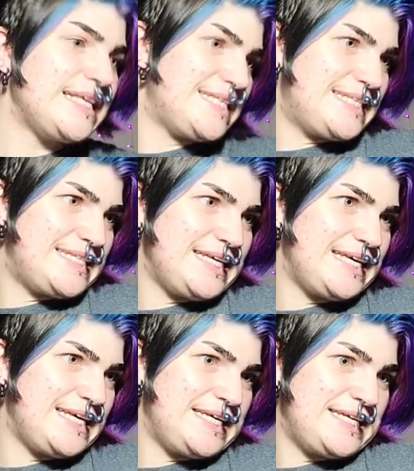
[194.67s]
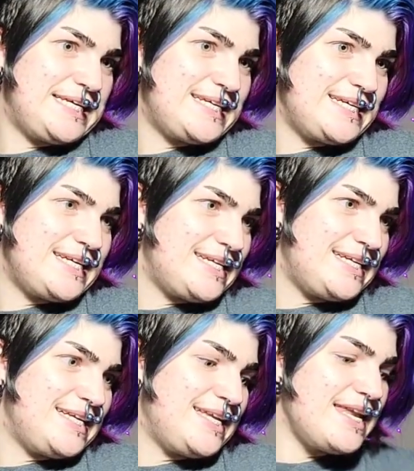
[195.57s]
Let's see.
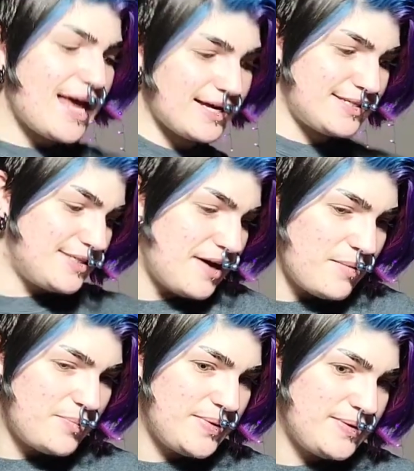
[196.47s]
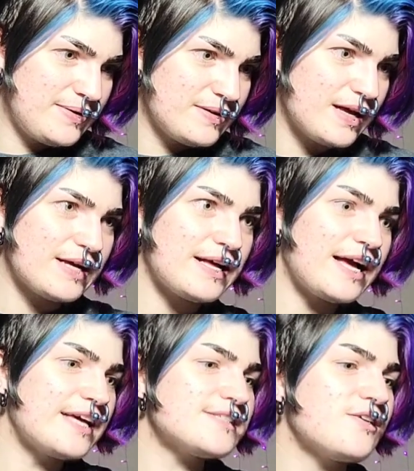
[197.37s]
Next up.
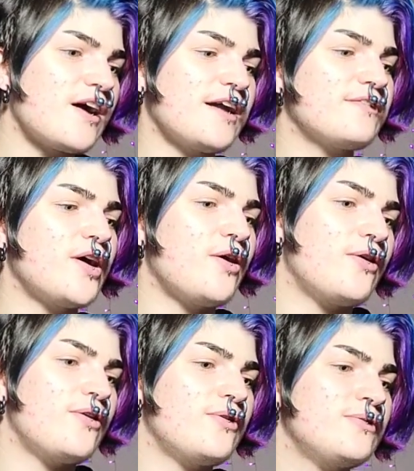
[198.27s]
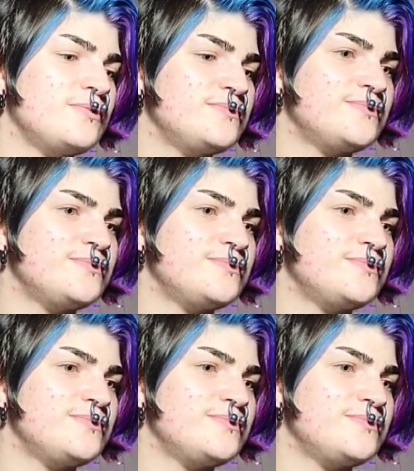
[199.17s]
I guess I'll kind of go,